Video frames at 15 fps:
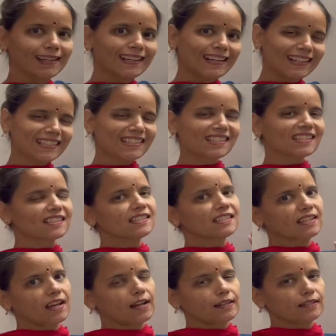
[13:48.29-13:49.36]
Adjacent
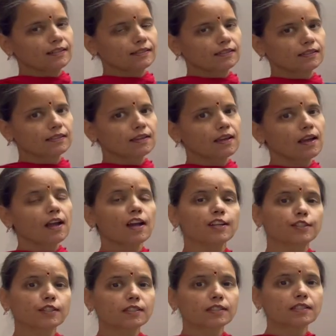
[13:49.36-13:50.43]
angles.
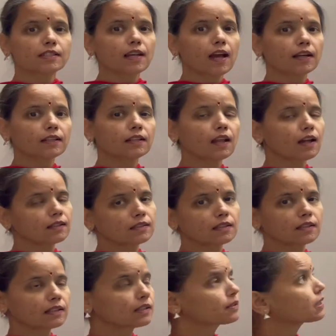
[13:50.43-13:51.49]
Adjacent angle, as the
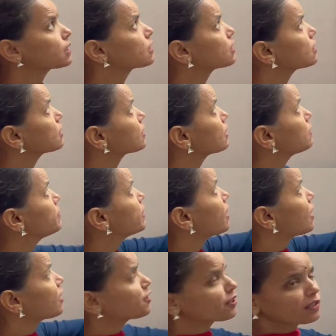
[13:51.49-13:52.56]
name suggests, they will be
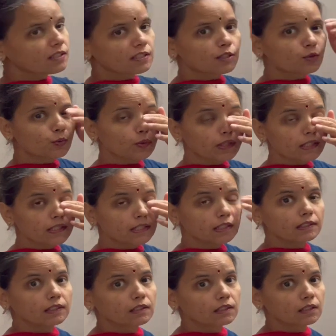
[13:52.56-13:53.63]
adjacent to each other.